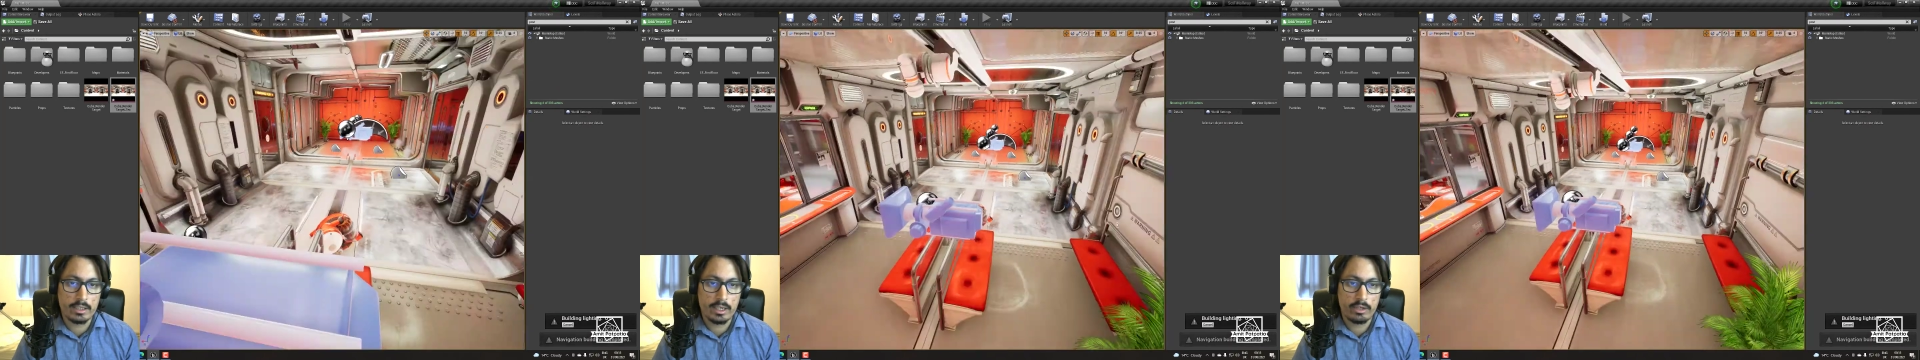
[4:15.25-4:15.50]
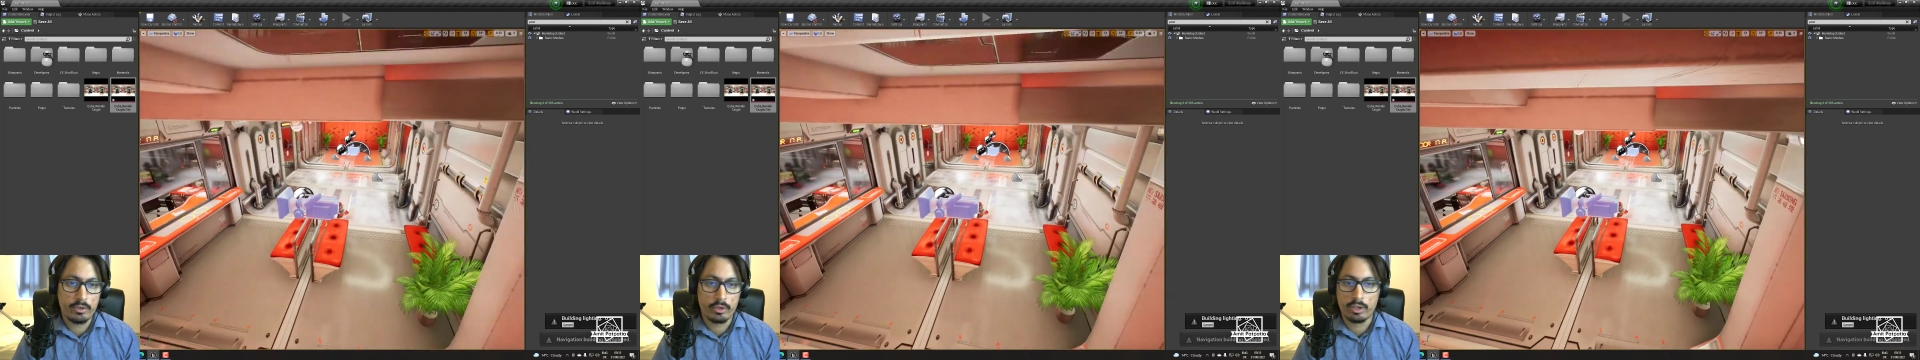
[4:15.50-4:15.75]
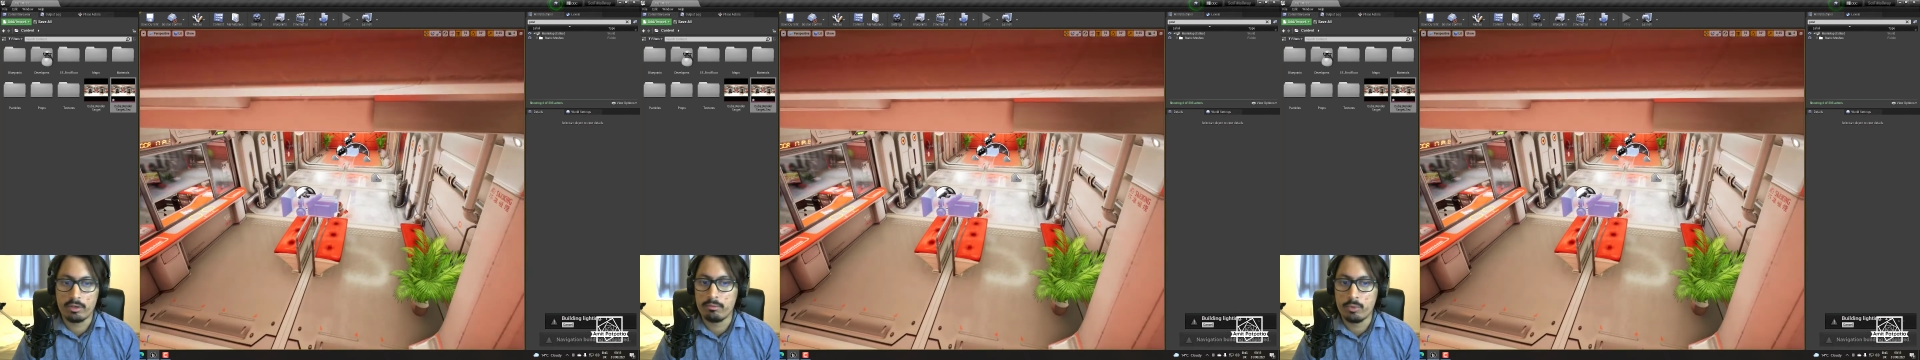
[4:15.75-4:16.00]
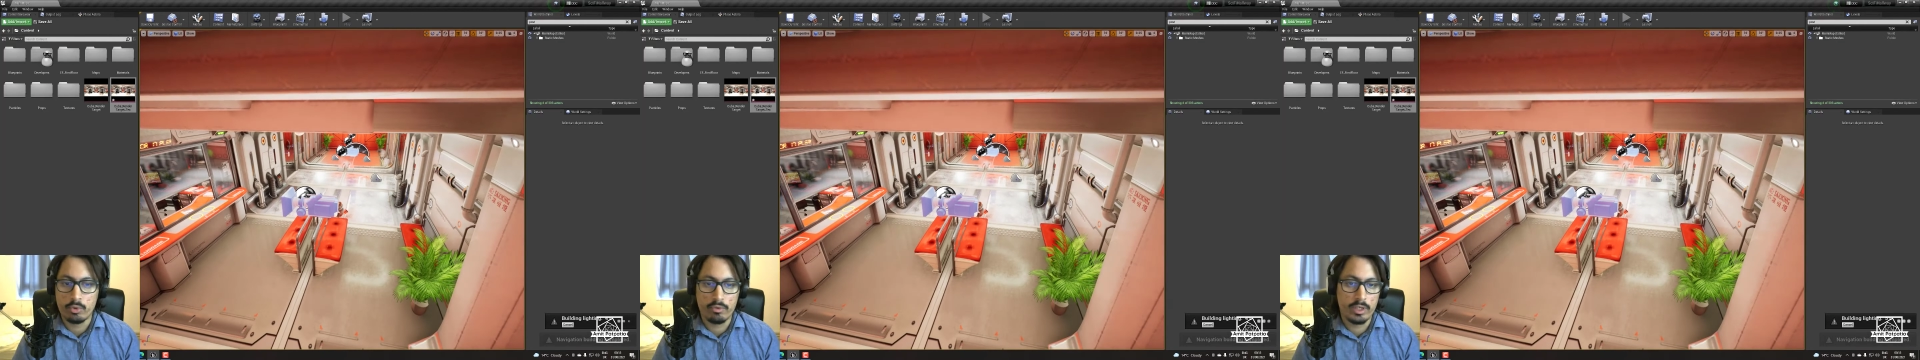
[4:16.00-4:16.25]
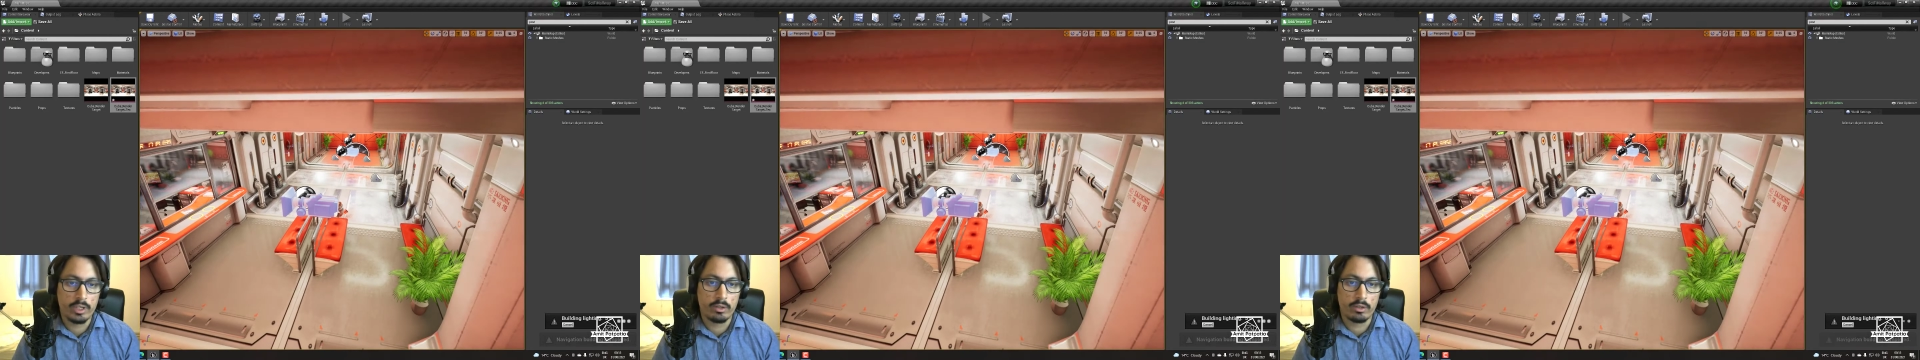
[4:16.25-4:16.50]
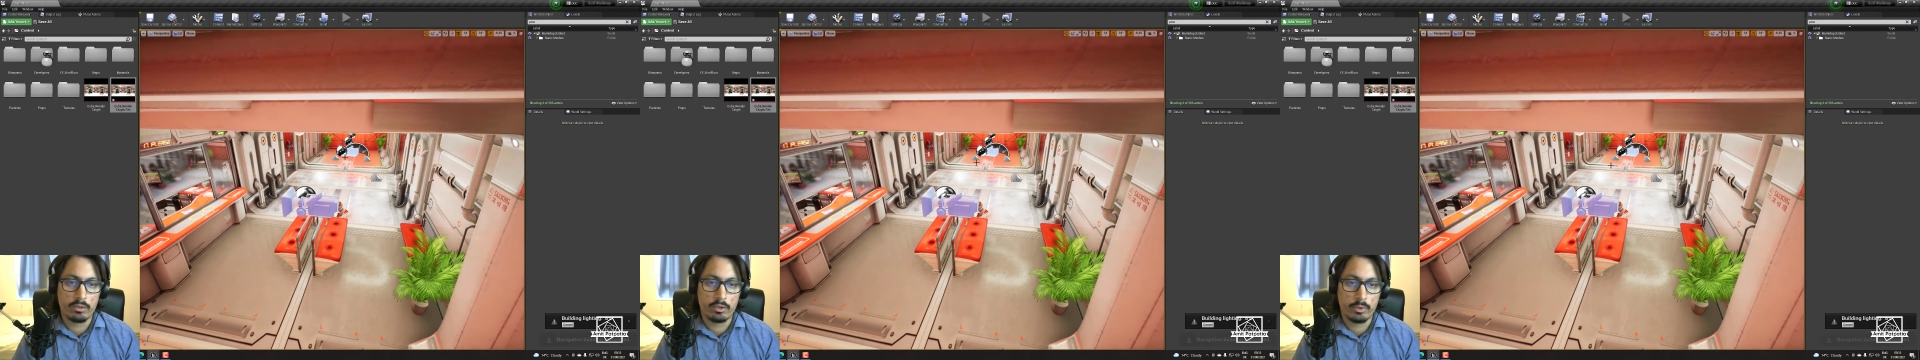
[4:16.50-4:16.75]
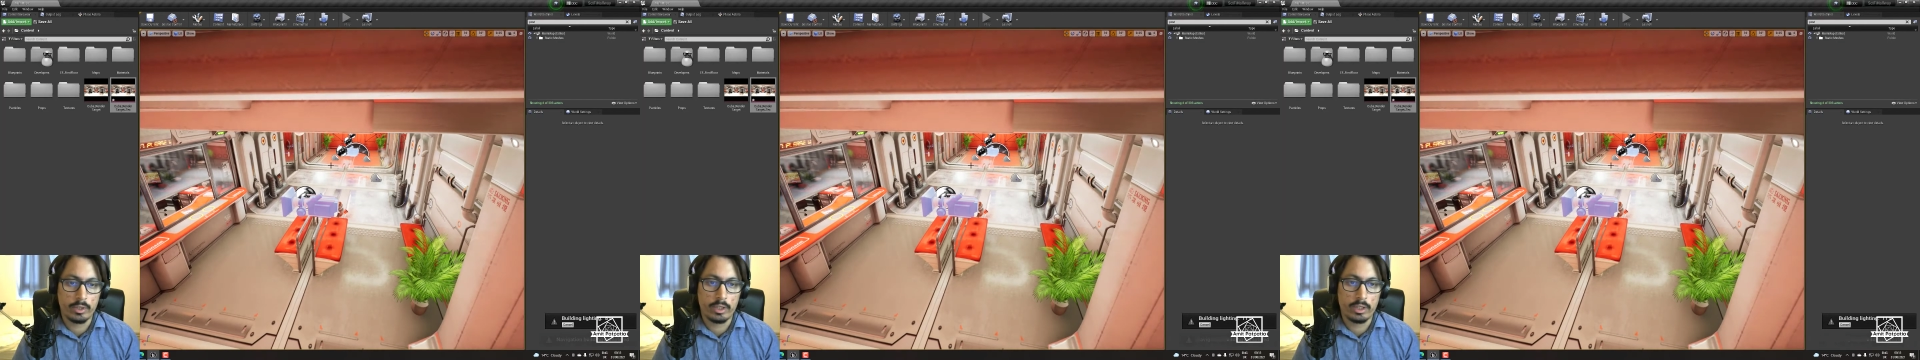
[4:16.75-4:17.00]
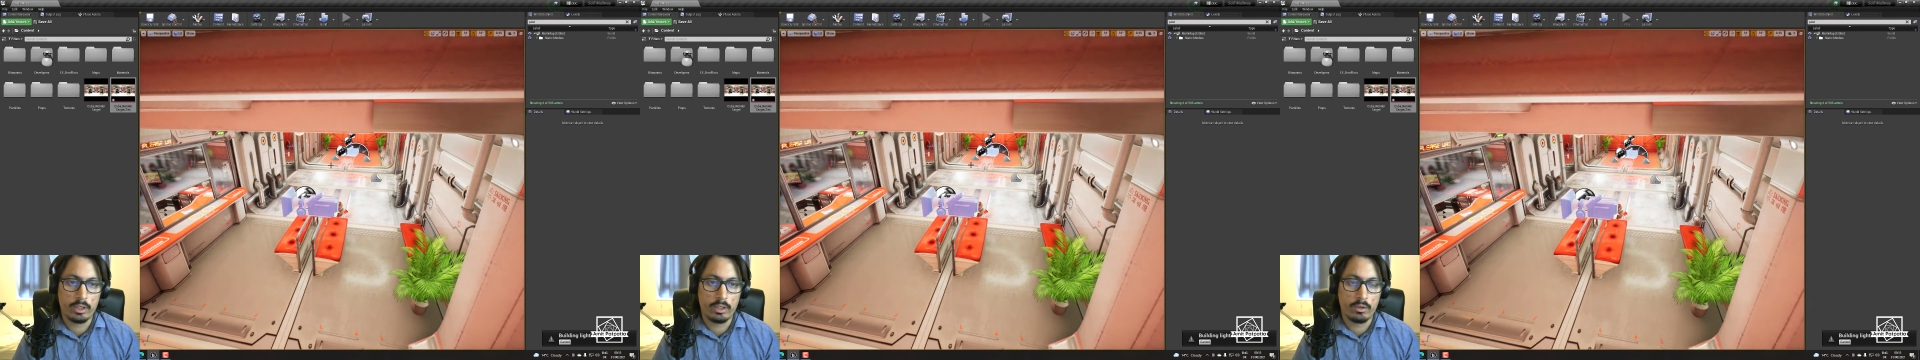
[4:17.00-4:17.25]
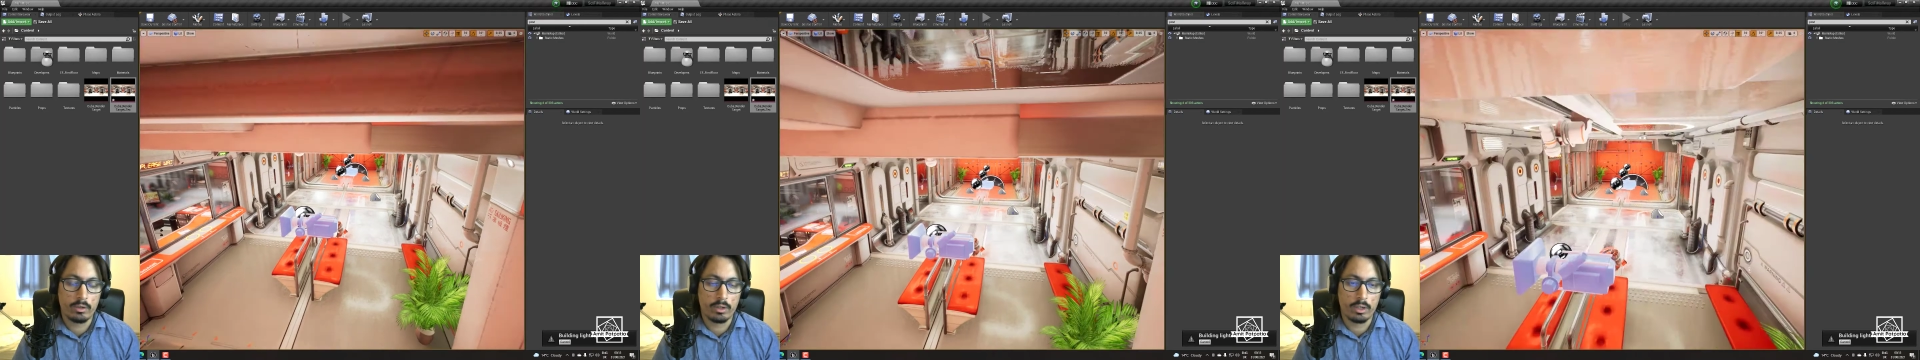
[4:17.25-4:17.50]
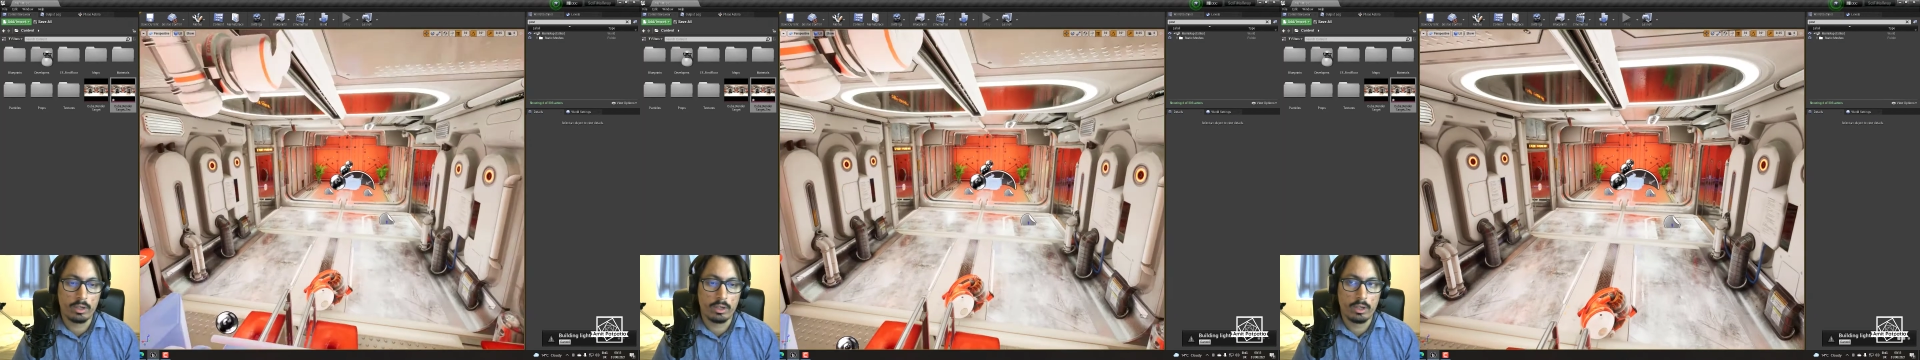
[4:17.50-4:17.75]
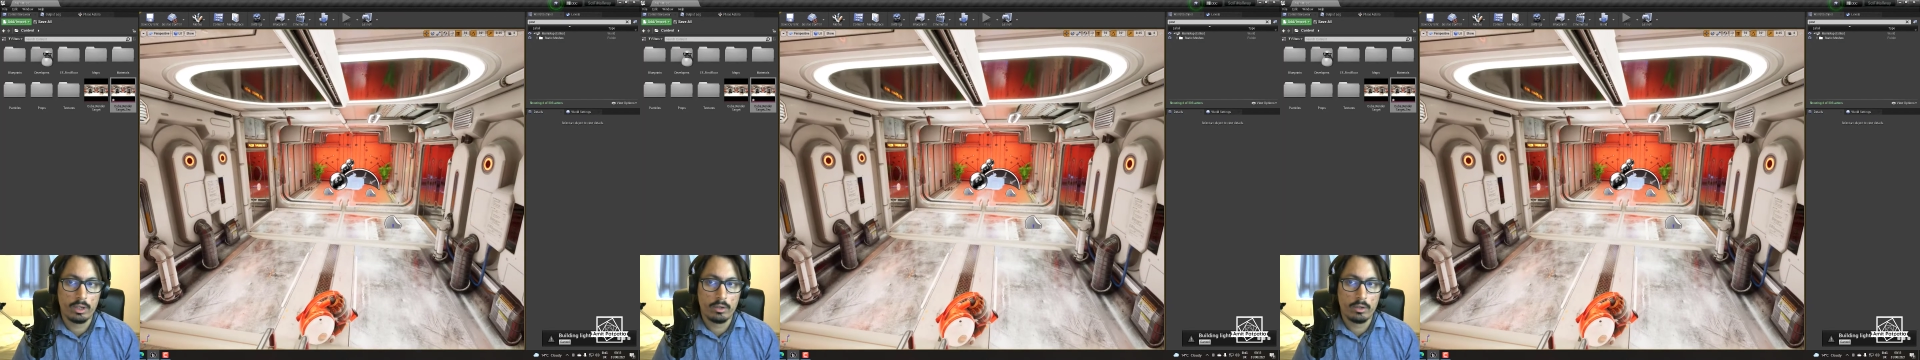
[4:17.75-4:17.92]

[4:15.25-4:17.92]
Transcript: there you can move it you can tweak it you can